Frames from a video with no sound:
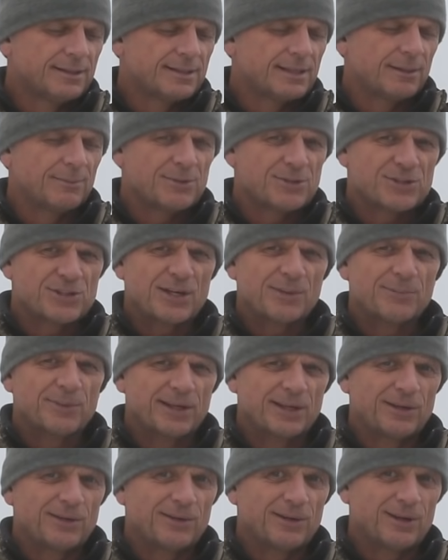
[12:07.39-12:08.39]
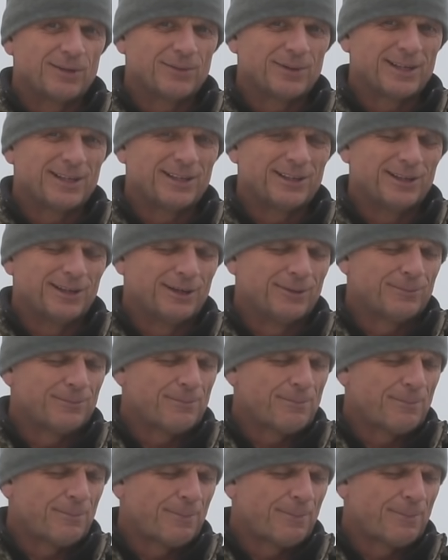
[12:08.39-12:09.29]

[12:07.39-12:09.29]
Tell me something I don't already know.